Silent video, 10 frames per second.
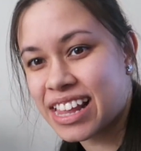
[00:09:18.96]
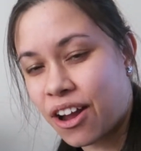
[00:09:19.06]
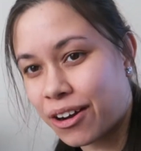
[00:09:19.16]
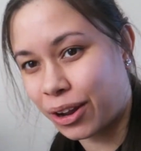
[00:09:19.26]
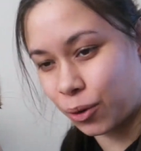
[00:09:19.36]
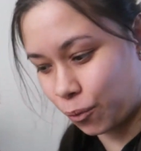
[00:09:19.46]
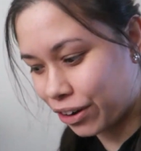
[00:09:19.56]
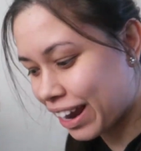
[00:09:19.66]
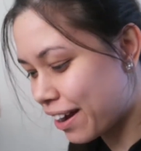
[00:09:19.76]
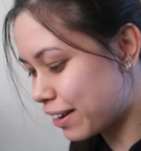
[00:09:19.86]
I got a good
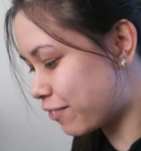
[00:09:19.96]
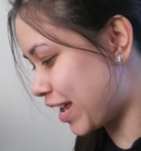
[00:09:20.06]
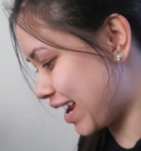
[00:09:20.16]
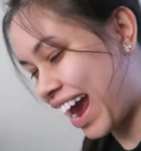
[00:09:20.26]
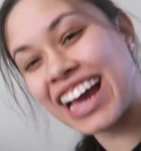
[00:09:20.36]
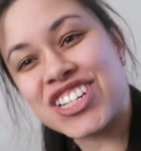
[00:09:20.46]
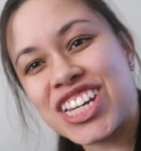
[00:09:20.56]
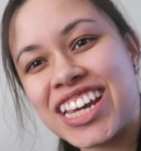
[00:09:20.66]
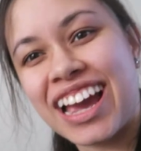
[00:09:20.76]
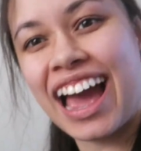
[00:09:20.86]
workout out of it. And
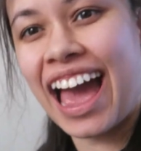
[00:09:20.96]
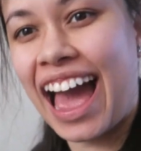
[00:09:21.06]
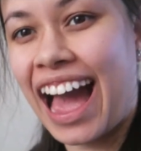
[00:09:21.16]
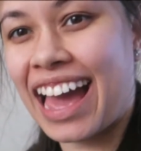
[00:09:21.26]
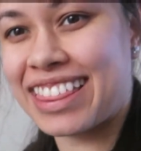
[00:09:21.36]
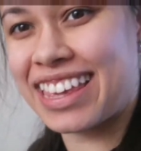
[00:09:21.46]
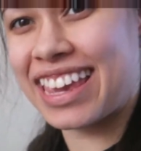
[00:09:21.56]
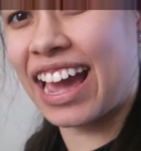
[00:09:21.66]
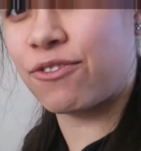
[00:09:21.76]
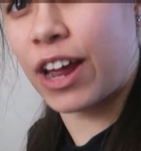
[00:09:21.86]
Hachi, I think he
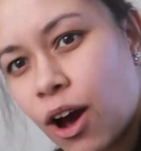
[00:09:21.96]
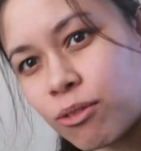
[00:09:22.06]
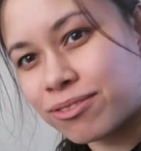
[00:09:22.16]
had fun.